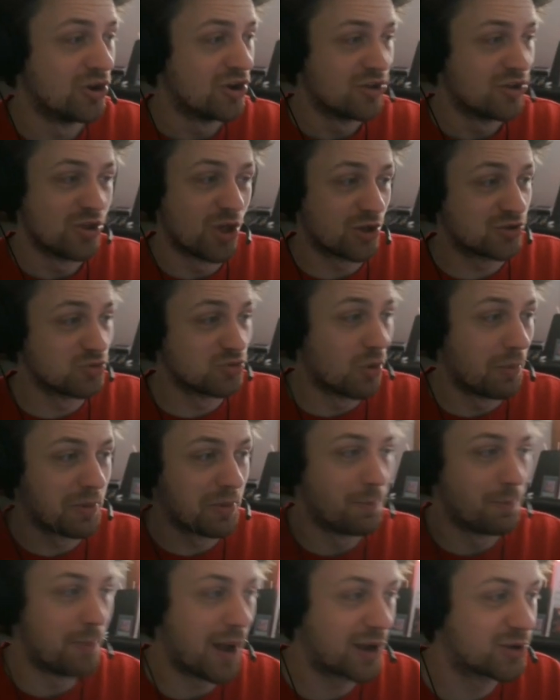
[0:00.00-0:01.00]
They're like, do you want me to
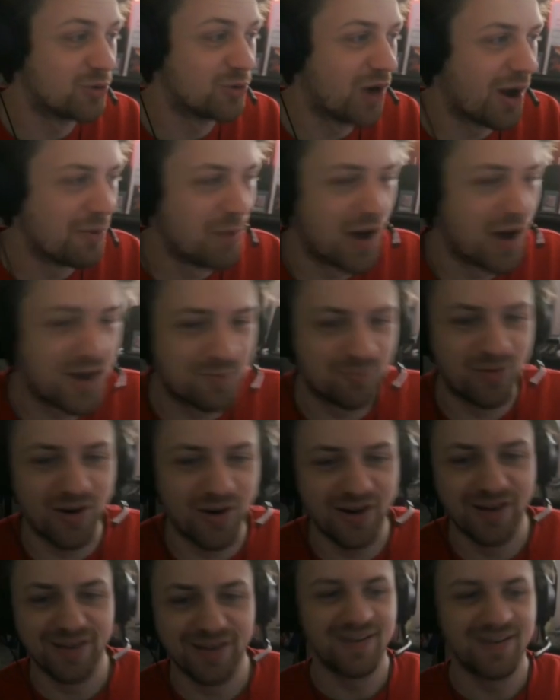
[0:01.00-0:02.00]
back you up? I'm
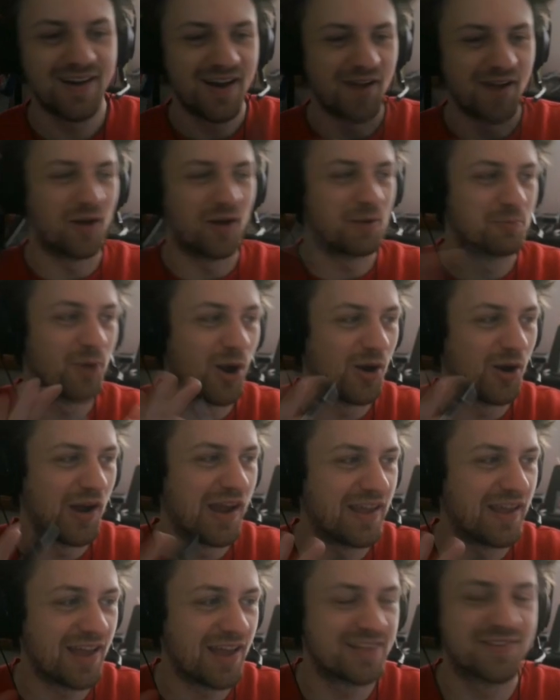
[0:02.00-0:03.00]
like, like, bro,
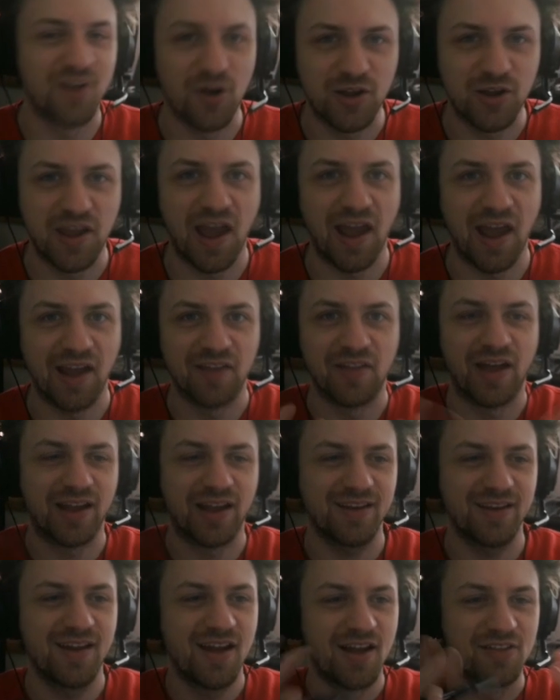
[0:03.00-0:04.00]
it's okay. Like,
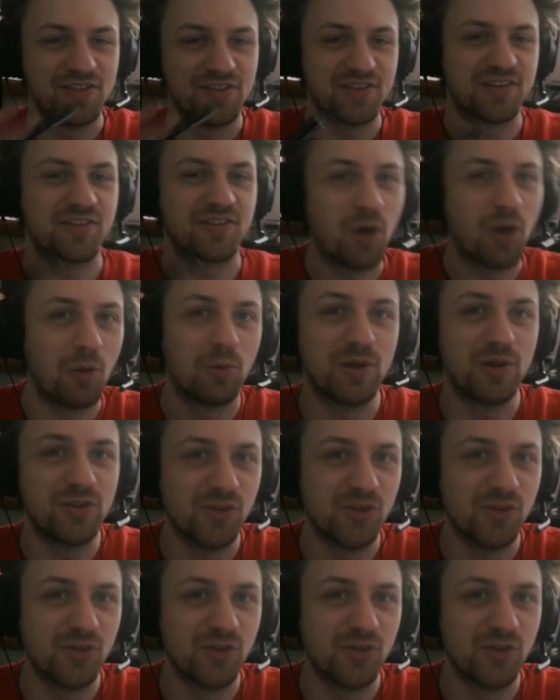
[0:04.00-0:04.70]
this is what we do.